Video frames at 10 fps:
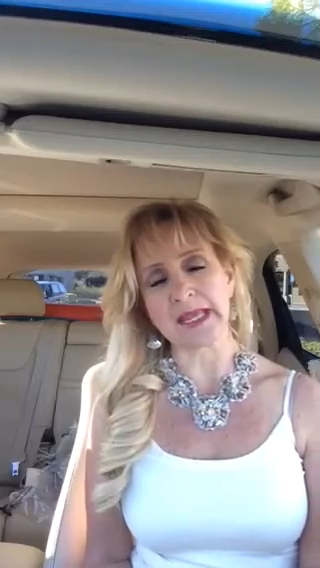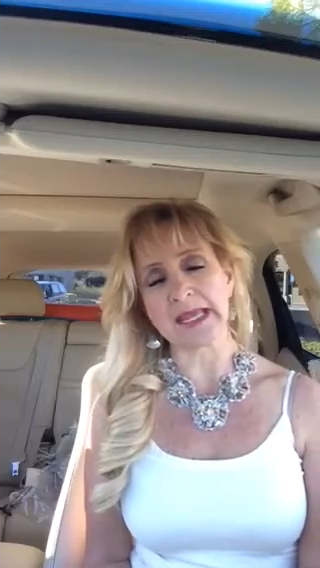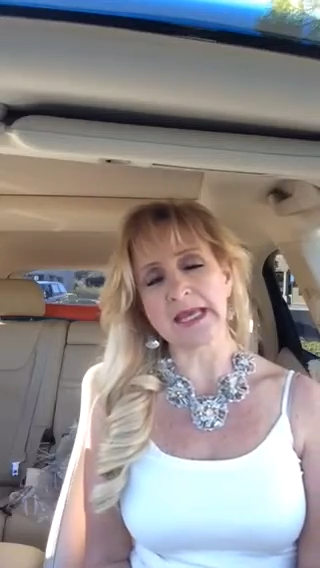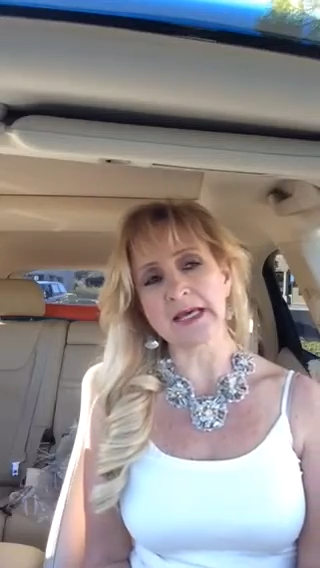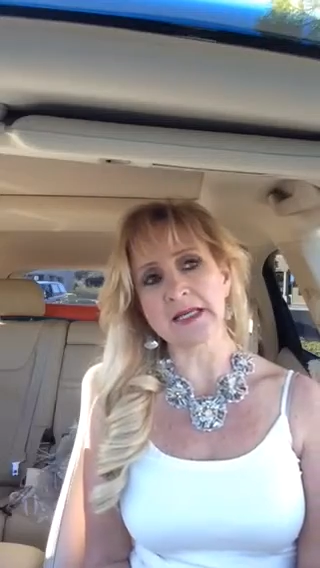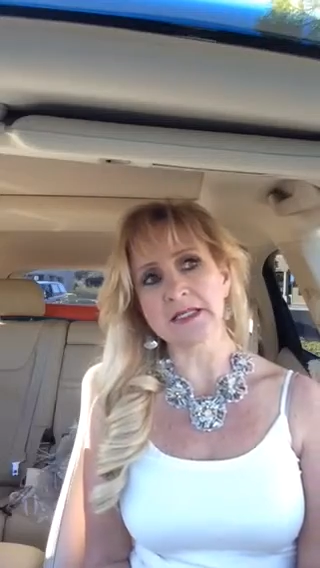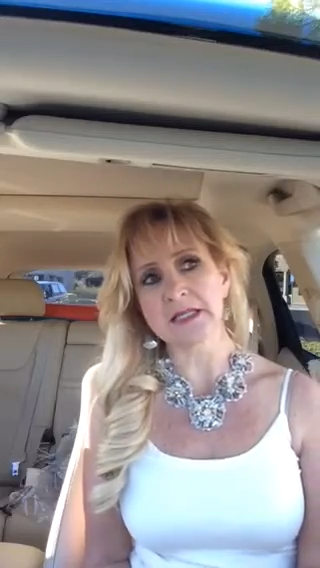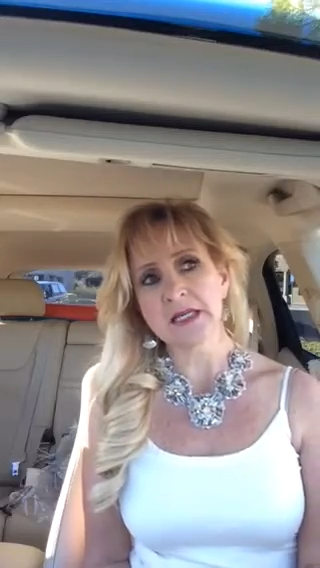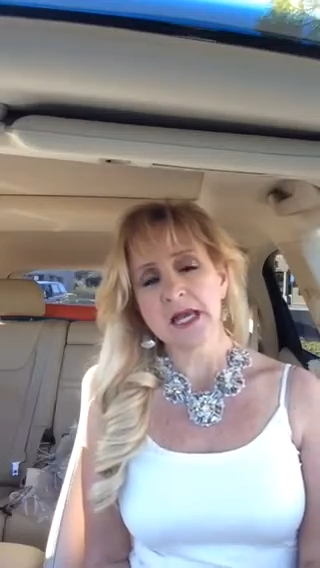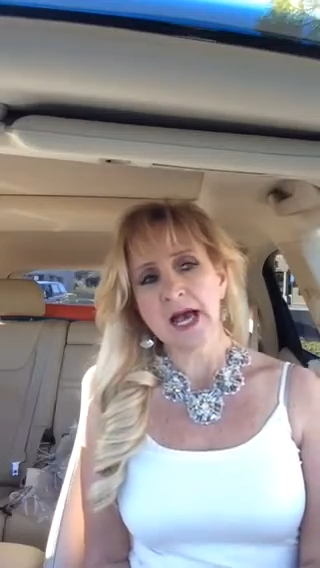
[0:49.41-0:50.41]
And
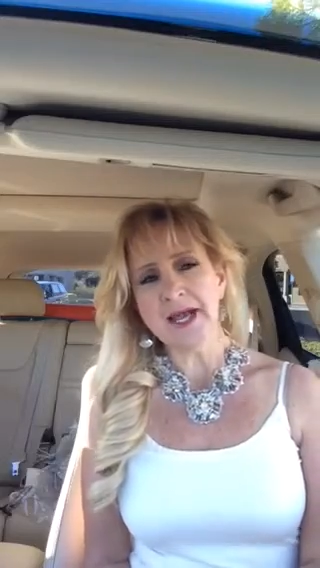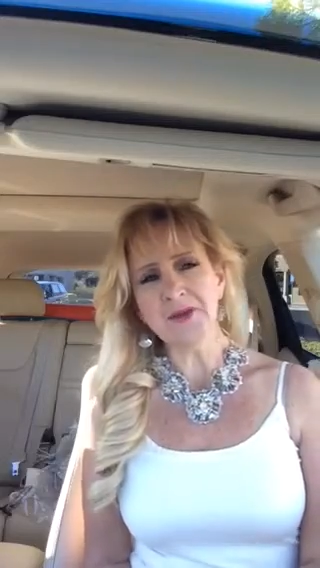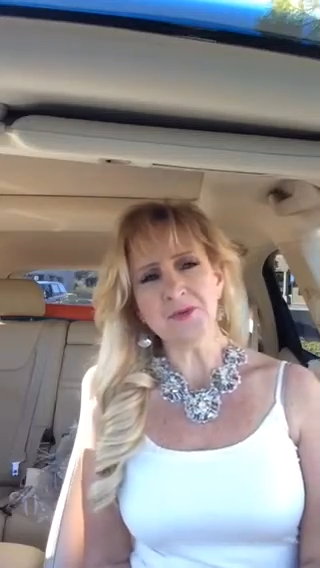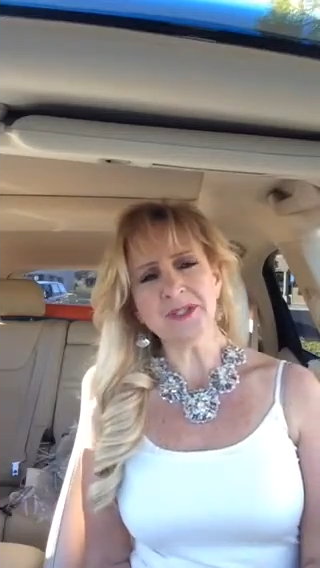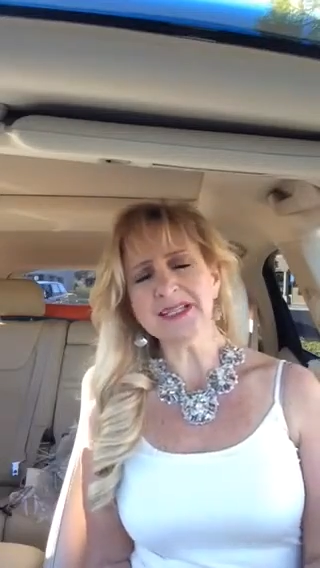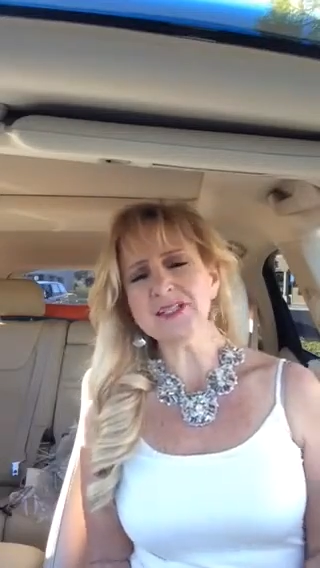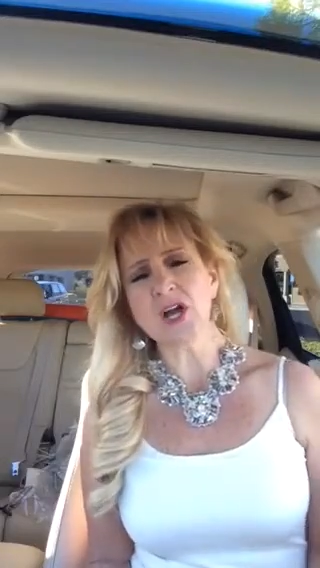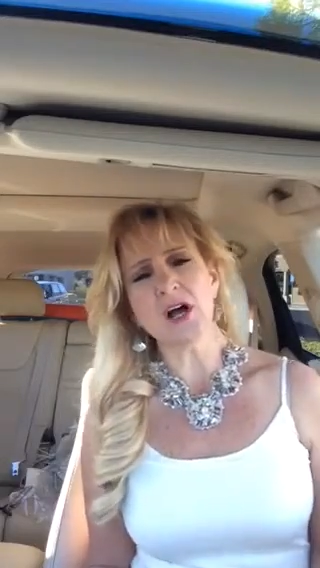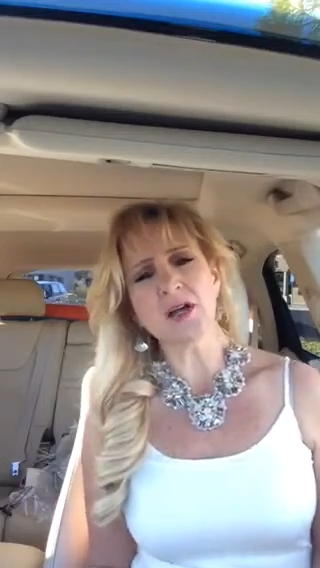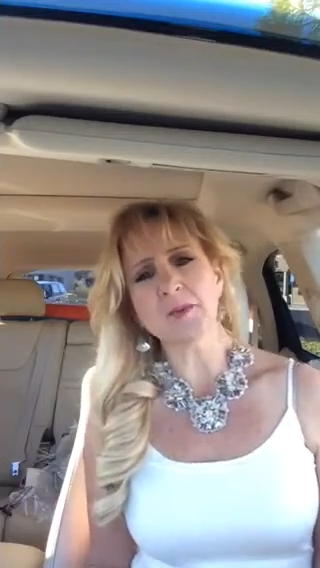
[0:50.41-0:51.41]
I don't really
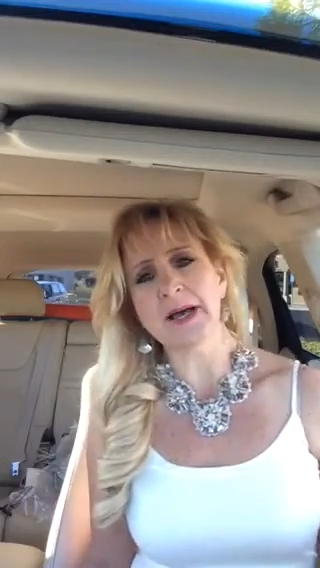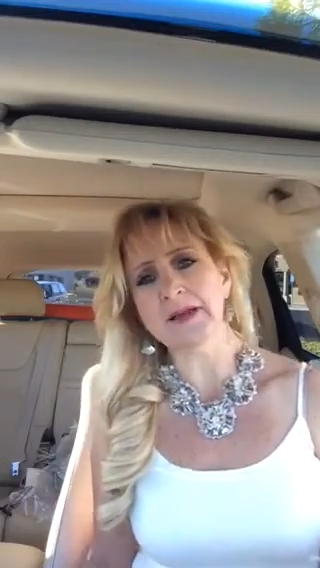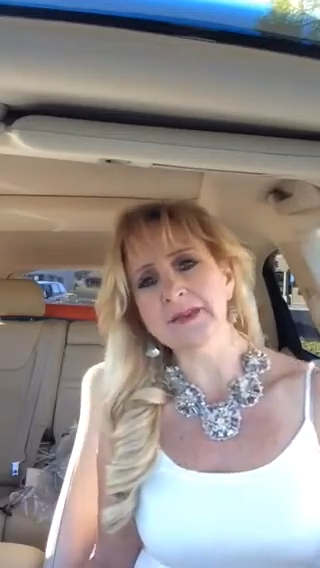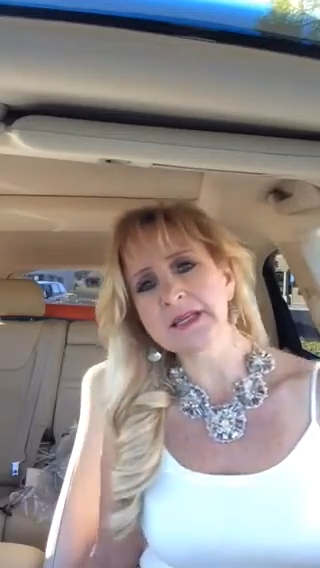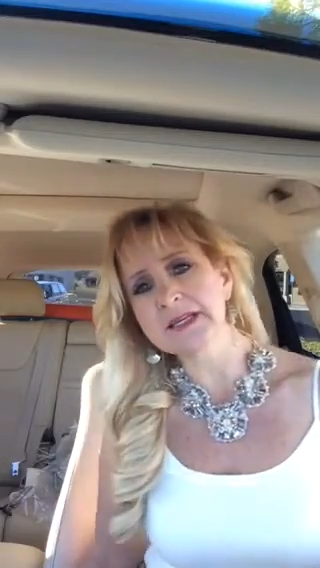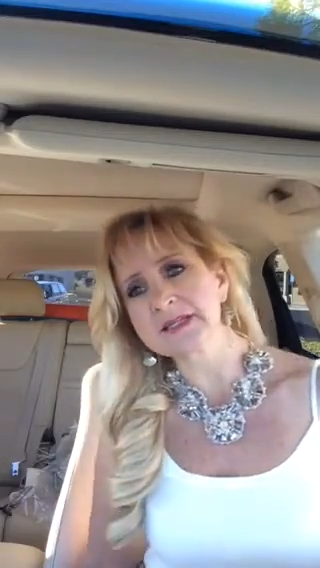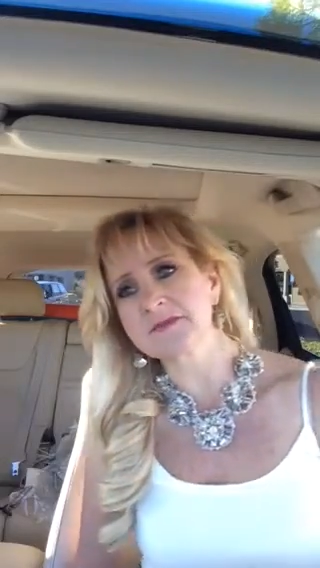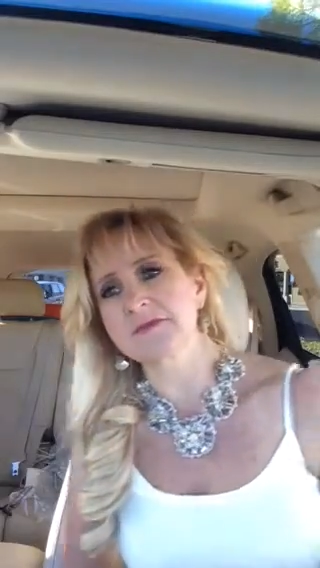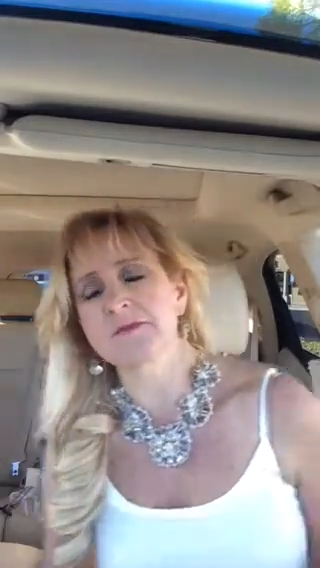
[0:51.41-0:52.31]
talk about this